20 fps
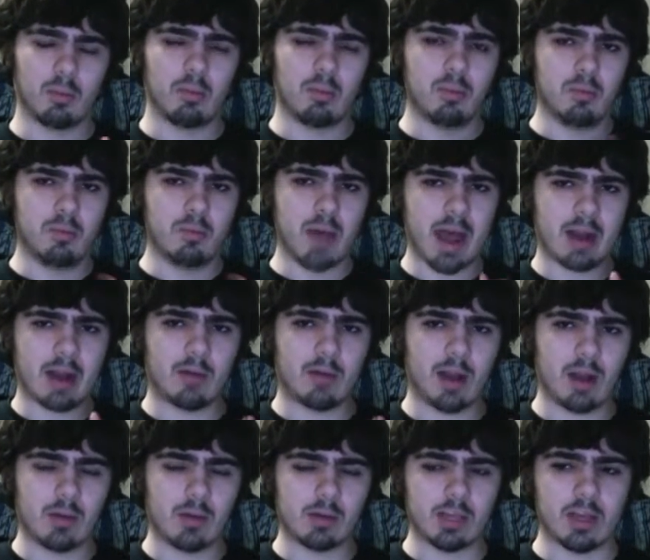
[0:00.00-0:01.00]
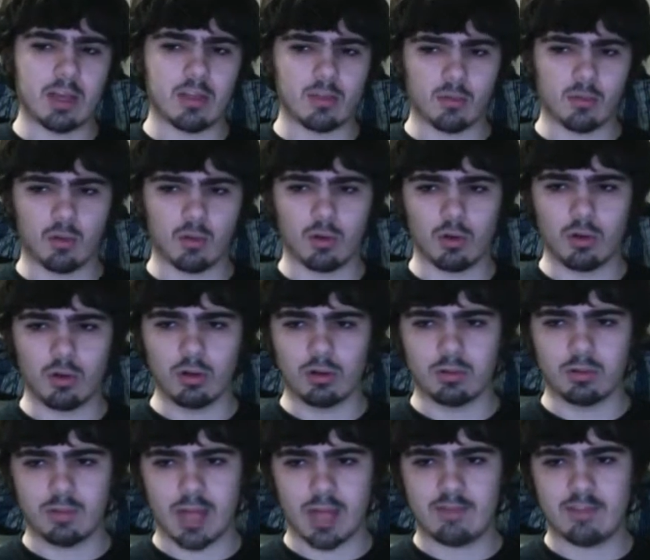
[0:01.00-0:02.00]
background,
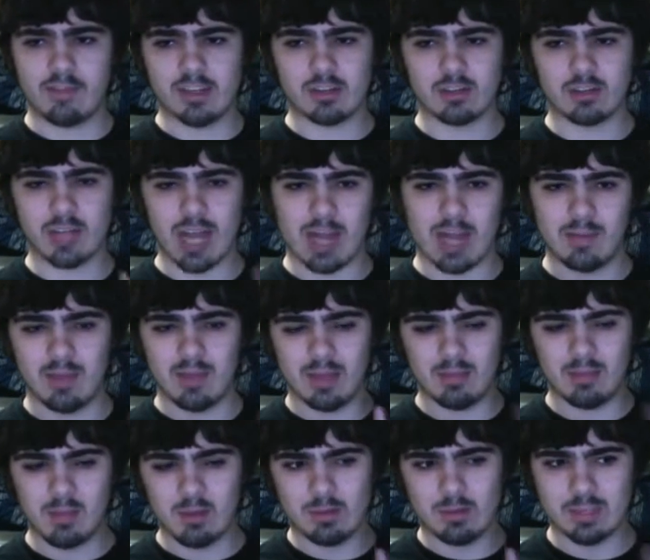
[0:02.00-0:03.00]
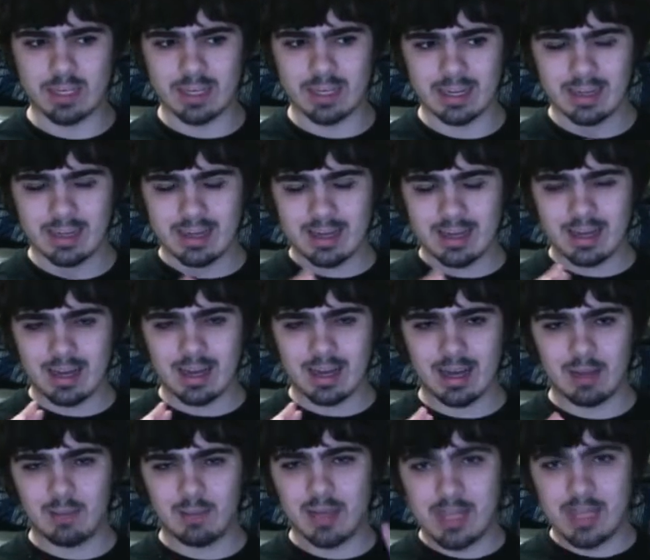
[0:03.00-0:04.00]
ethereal, Adventure Time-y music
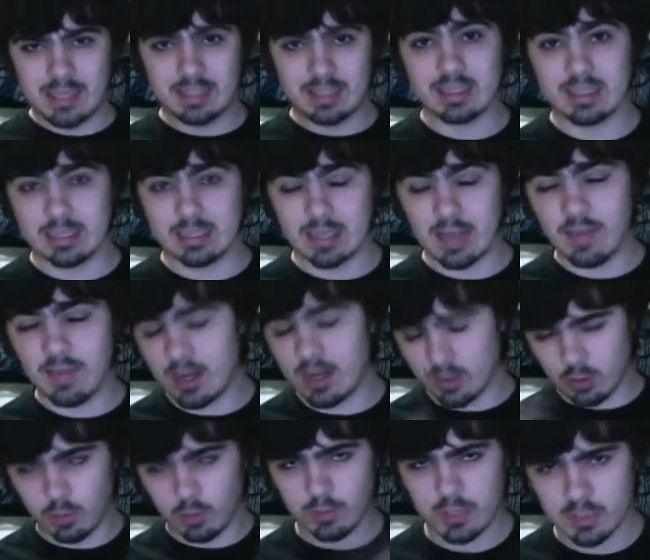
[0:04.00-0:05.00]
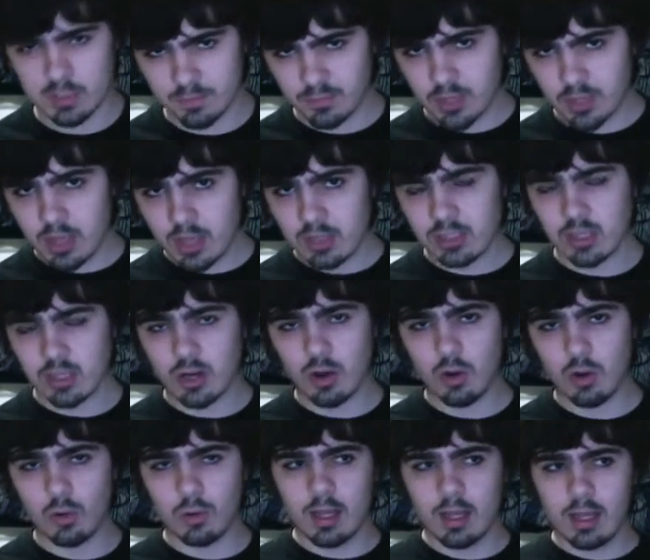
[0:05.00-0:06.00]
pieces, and then it loops.
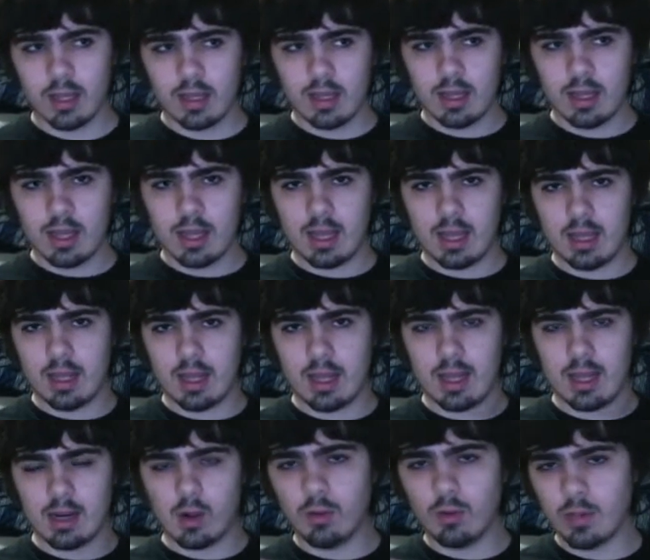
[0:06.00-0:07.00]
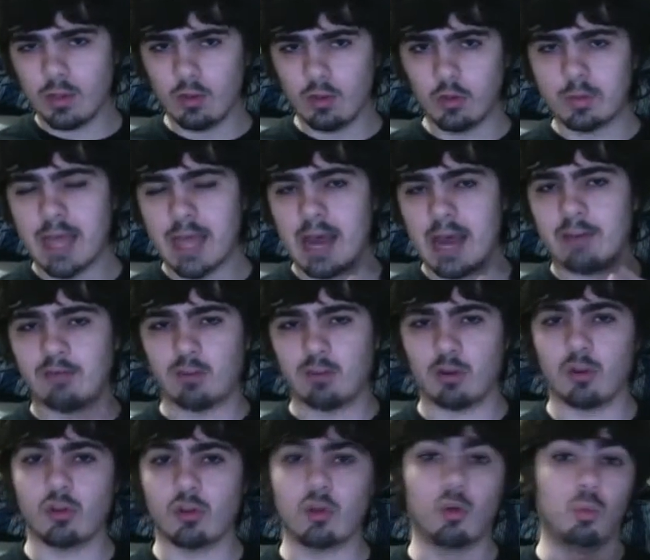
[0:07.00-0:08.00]
So it only loops after
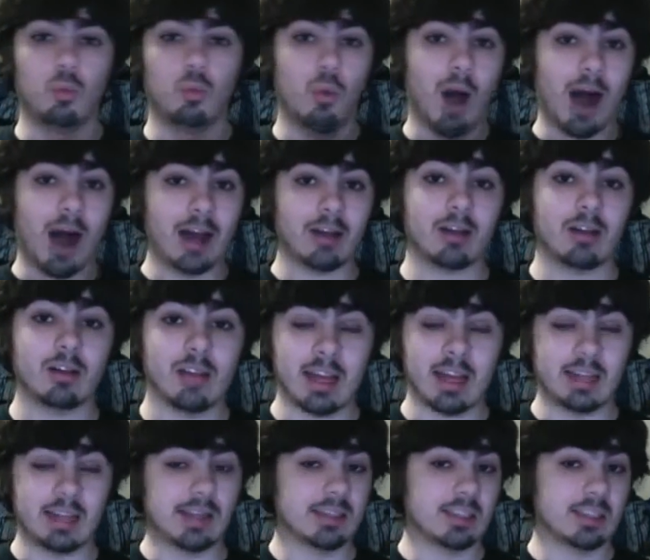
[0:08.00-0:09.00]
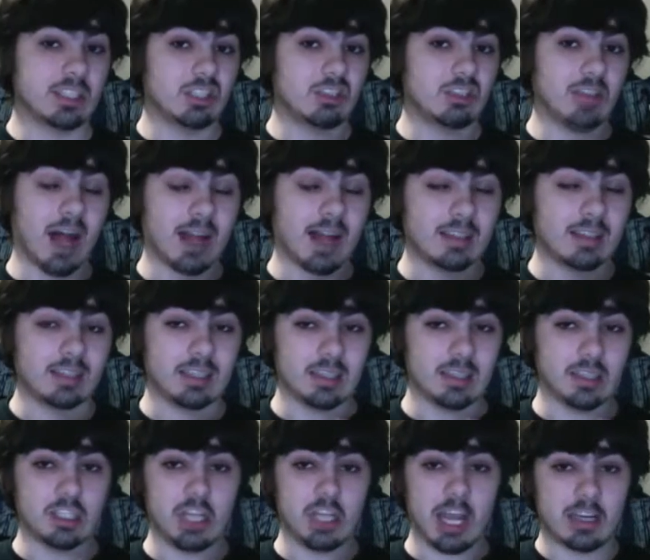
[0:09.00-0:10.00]
a little while, and it doesn't
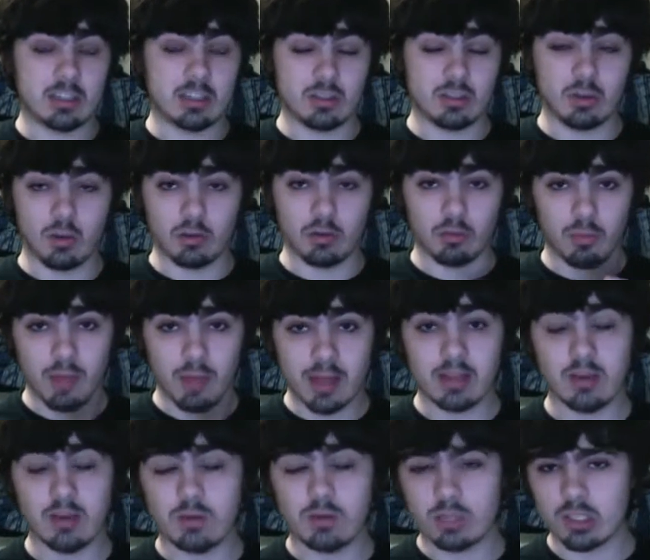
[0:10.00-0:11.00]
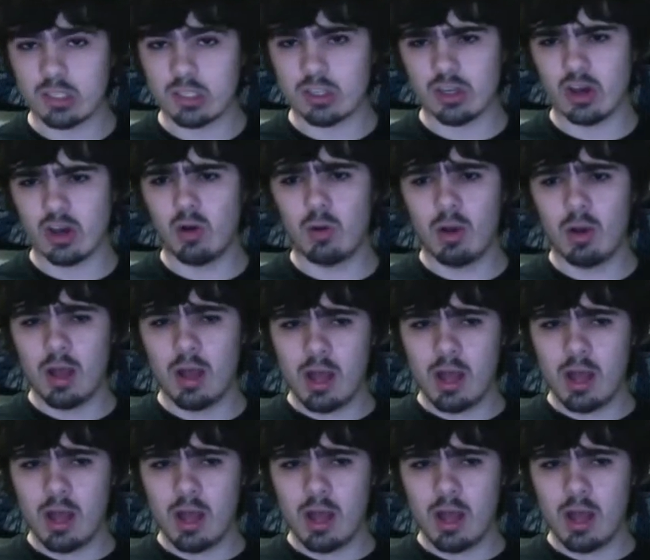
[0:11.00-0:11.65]
constantly change as you go through menus, so